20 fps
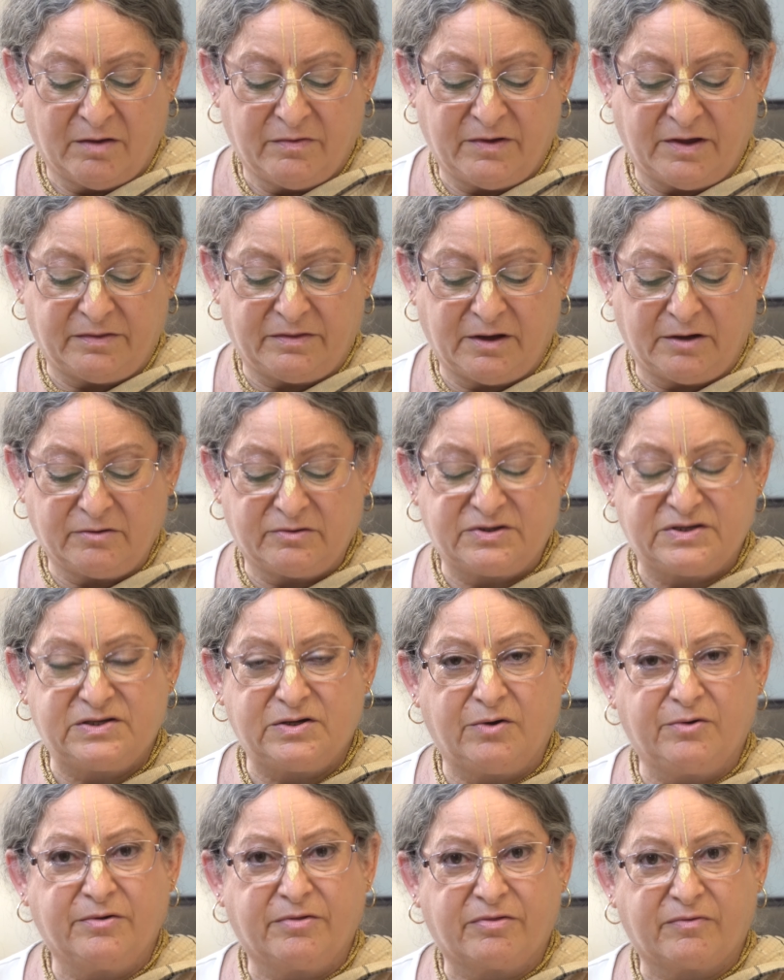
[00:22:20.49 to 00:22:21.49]
that they are
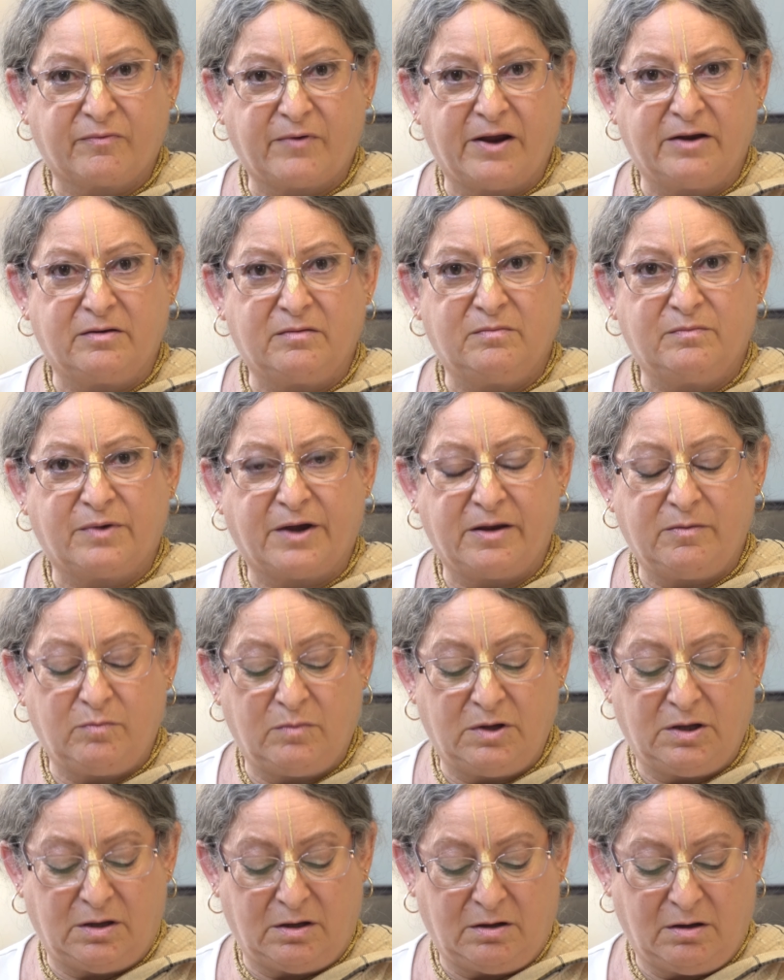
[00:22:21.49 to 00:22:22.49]
so threatened by
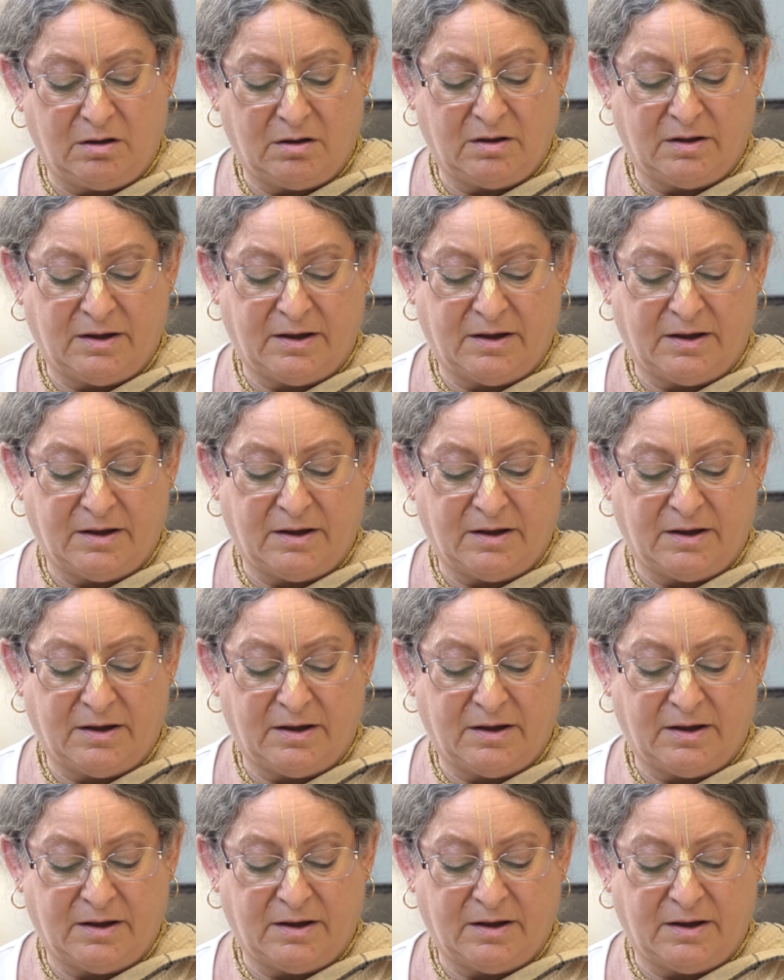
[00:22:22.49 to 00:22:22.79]
me